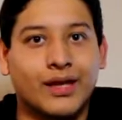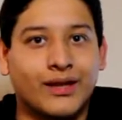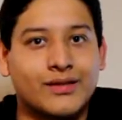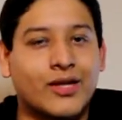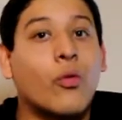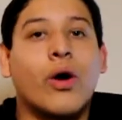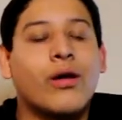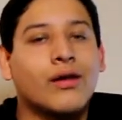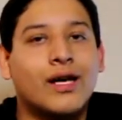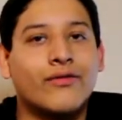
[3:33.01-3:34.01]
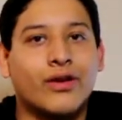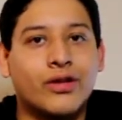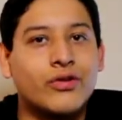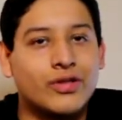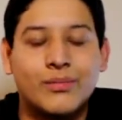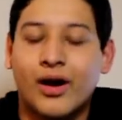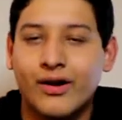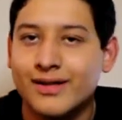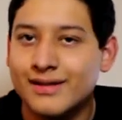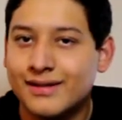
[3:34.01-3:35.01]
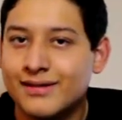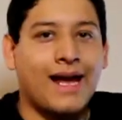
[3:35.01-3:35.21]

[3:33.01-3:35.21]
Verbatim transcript: like you said, well-loved YouTube artist.